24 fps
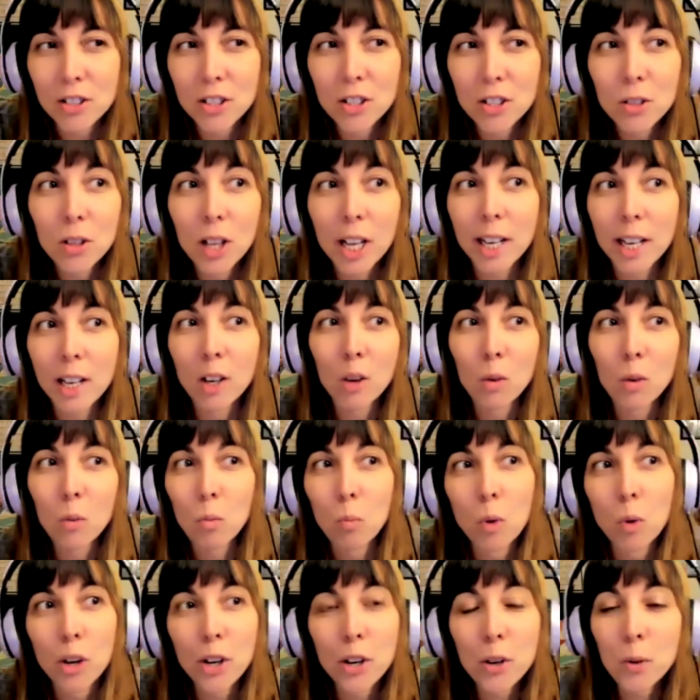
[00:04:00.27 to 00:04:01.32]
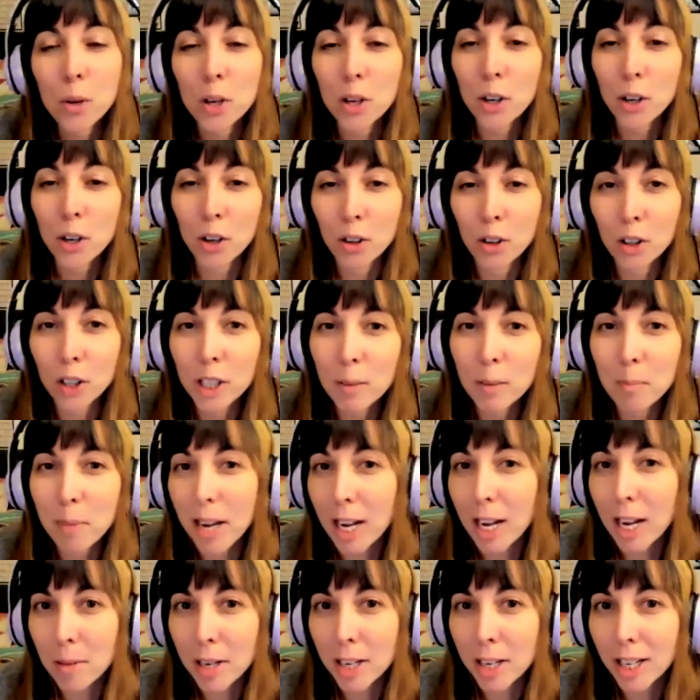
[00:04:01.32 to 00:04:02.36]
too, like were you an early
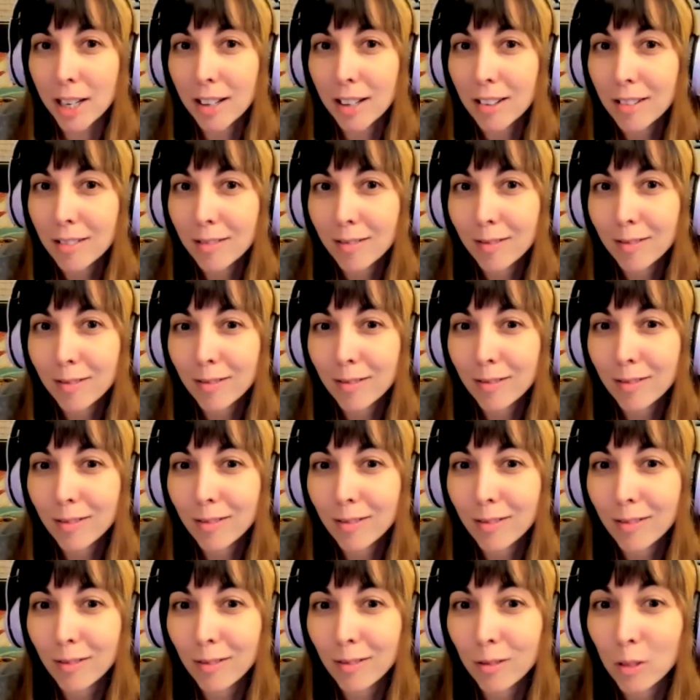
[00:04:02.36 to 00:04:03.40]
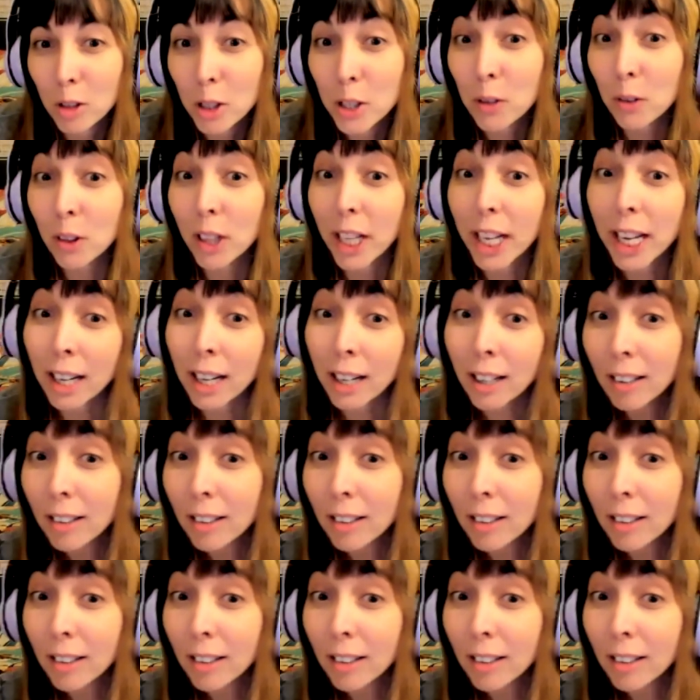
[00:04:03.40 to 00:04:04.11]
baby? Were you late?